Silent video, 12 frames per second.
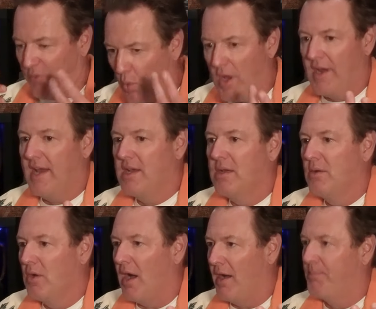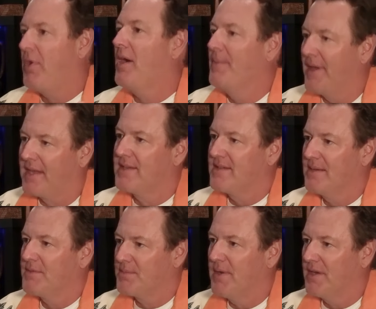one, I knew I'm probably not going to see
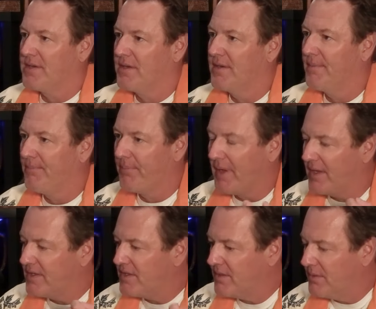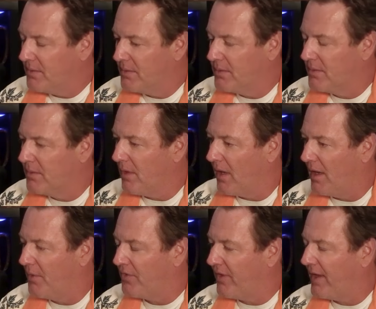him as much, but two,
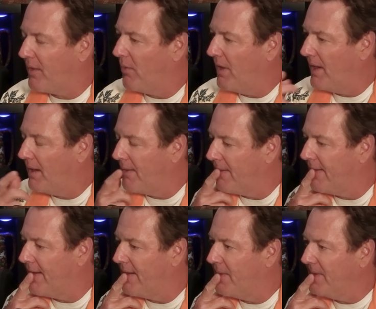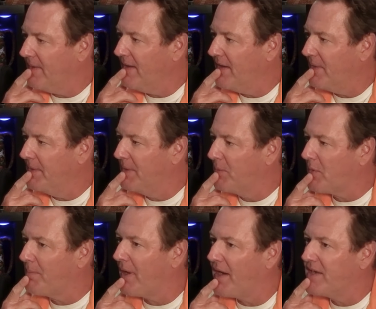I was like, wow, I wonder how many
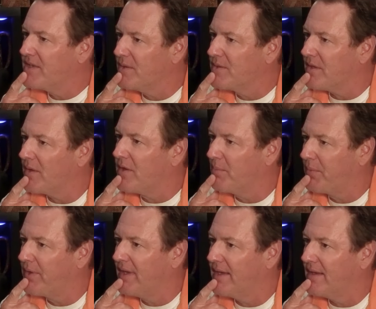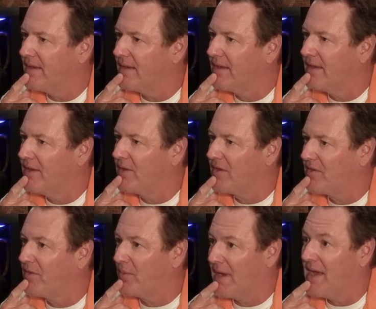more bodysuits I'll complete. You know,
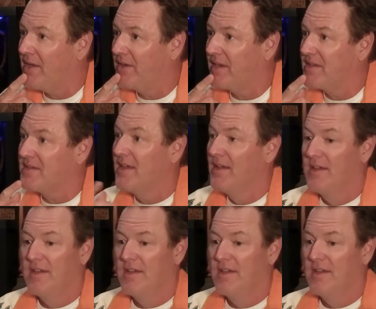because the reality is,